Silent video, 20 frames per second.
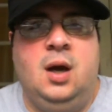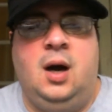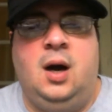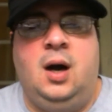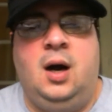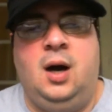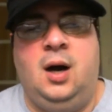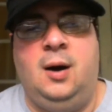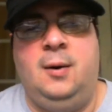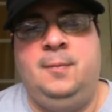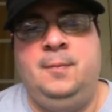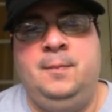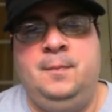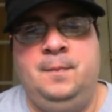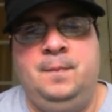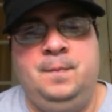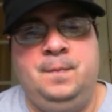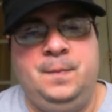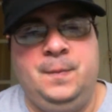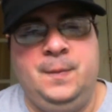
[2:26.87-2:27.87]

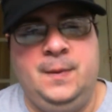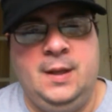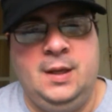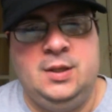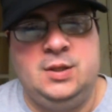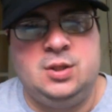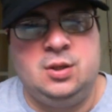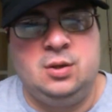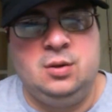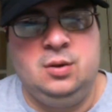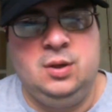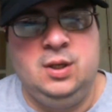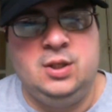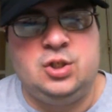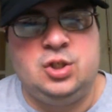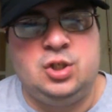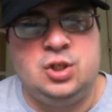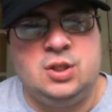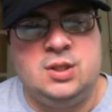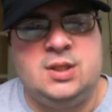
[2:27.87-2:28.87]
And so
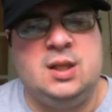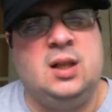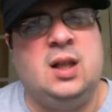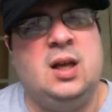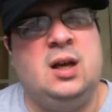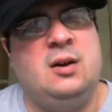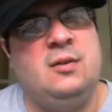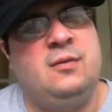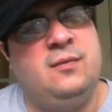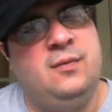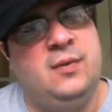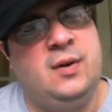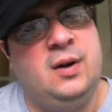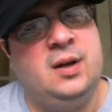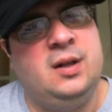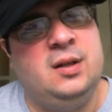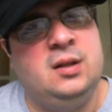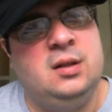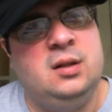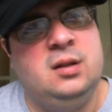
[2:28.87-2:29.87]
it's just a lot of
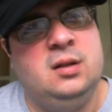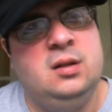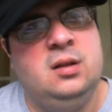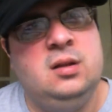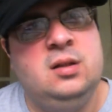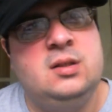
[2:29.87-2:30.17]
fun